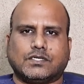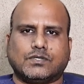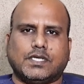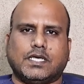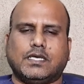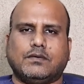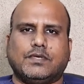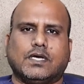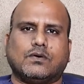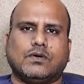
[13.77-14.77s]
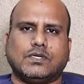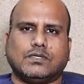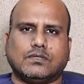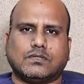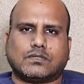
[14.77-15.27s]
Today we are going
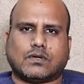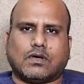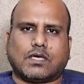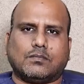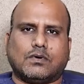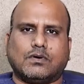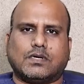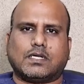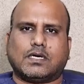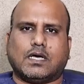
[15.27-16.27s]
to talk about